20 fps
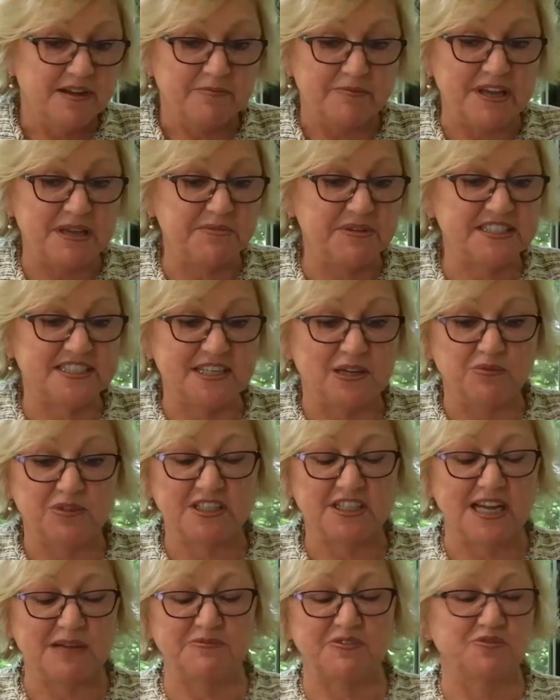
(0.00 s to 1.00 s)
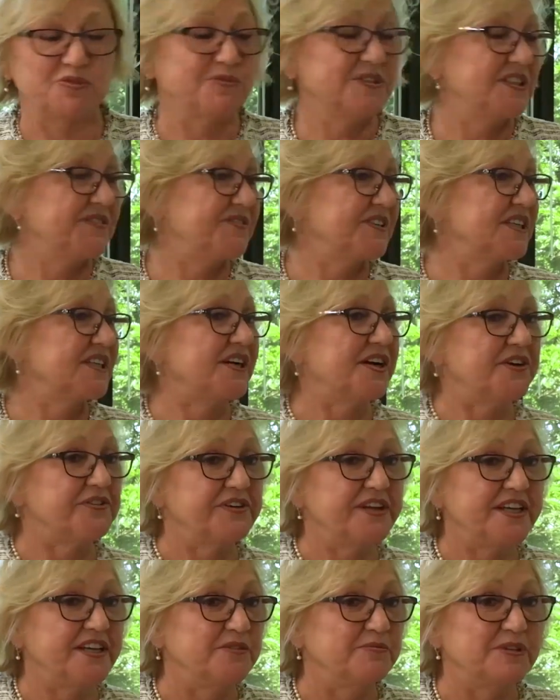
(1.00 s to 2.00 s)
maybe someone comes from a different
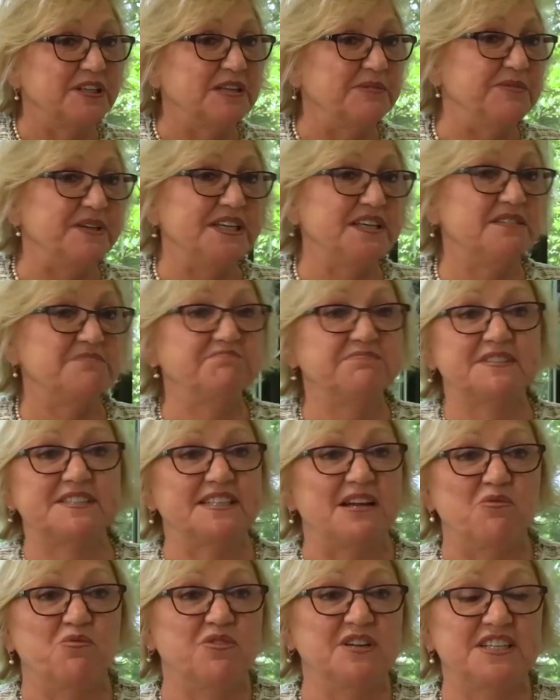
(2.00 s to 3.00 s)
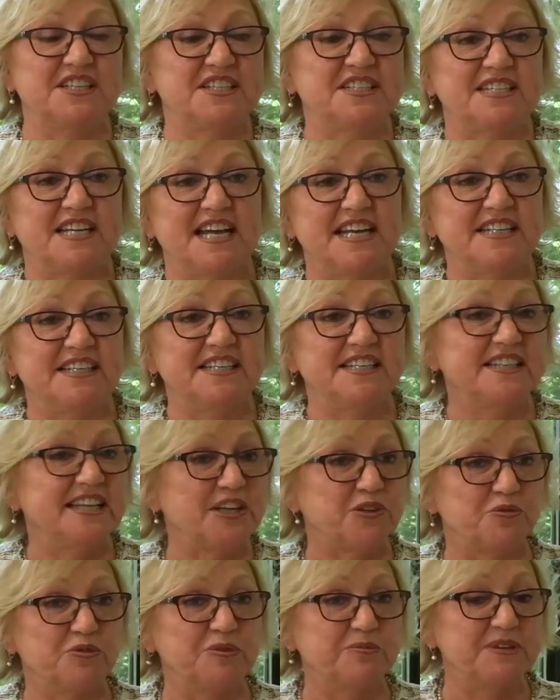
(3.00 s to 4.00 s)
career, maybe someone decided
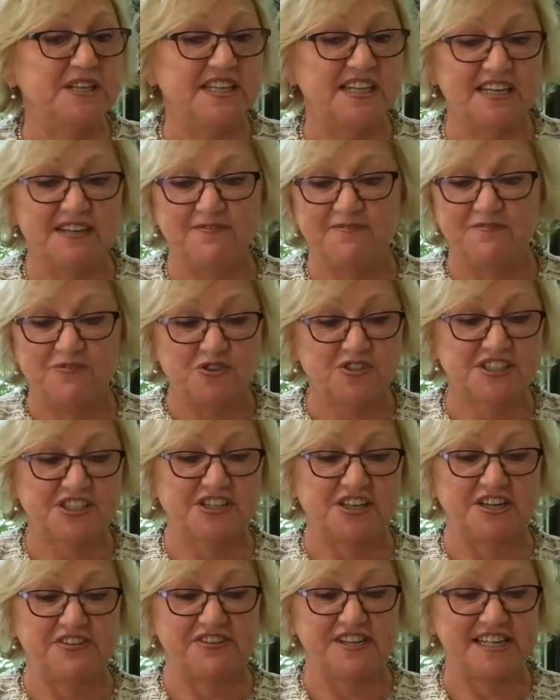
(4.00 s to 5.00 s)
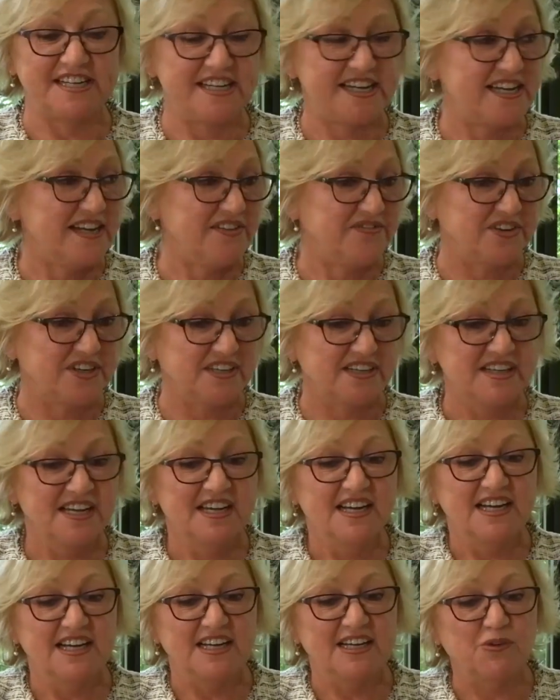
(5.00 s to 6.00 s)
that will be their first career ever.
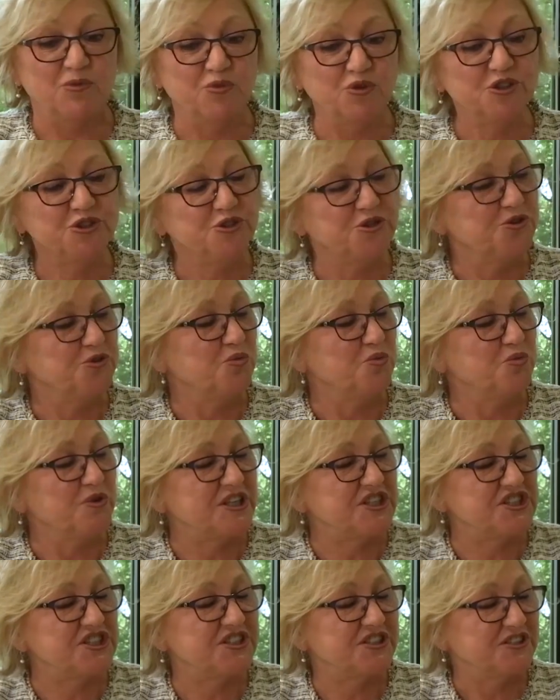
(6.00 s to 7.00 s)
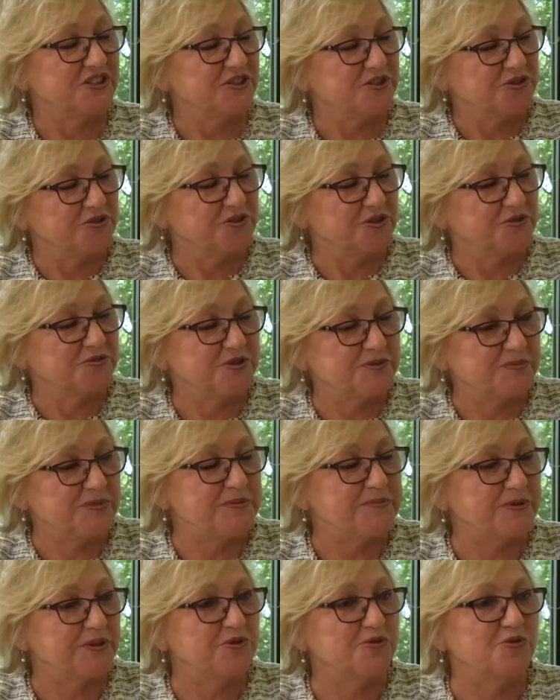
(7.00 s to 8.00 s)
What do you wish to those
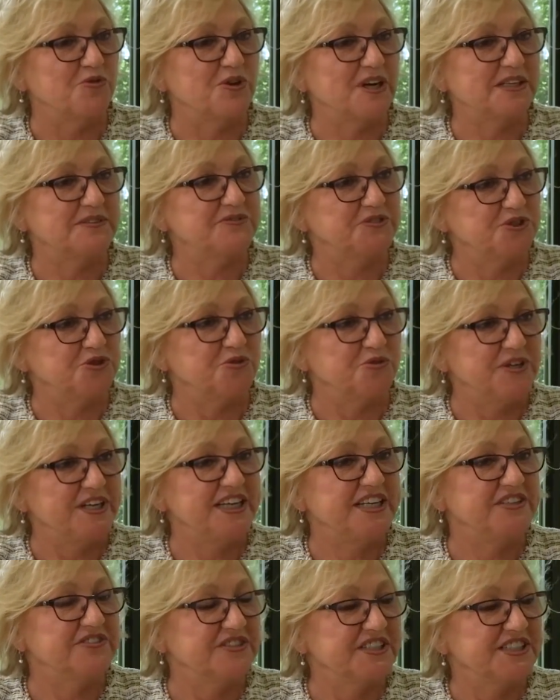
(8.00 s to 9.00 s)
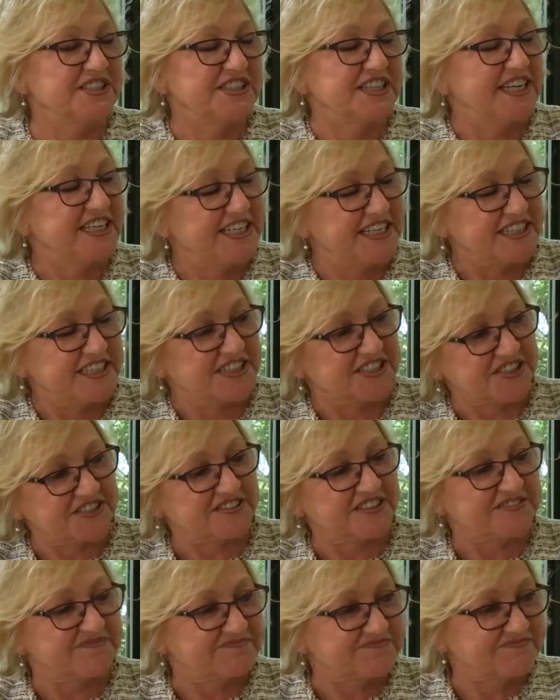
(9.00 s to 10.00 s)
people who are joining real estate
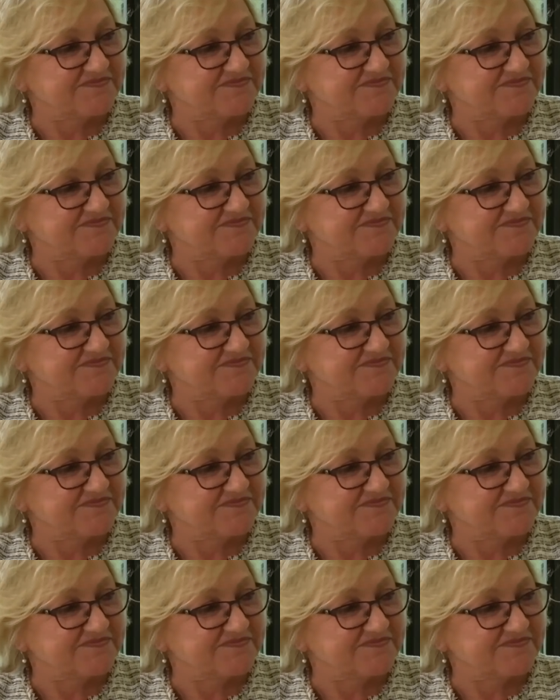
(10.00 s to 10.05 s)
industry?